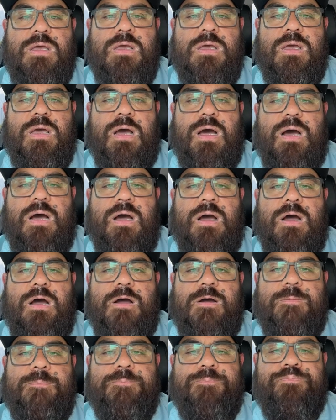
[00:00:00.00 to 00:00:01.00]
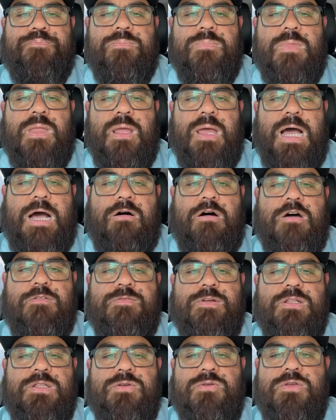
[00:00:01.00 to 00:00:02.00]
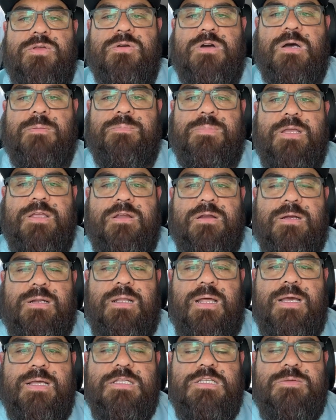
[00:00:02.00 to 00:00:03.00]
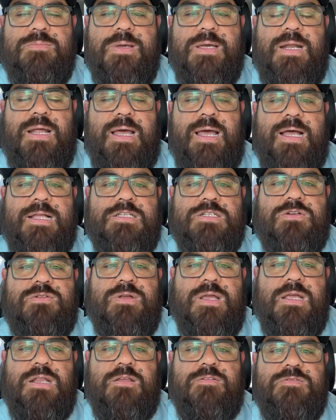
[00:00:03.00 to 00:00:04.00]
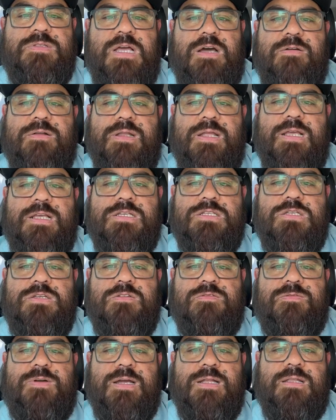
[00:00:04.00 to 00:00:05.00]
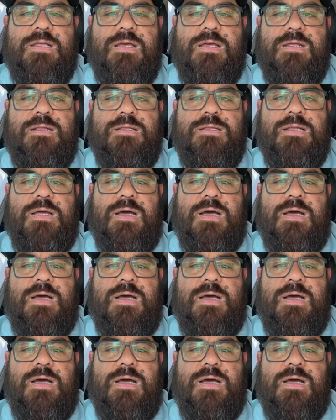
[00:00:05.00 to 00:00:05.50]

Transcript: How often do you update your clients' meta ads creatives nowadays? Do you find that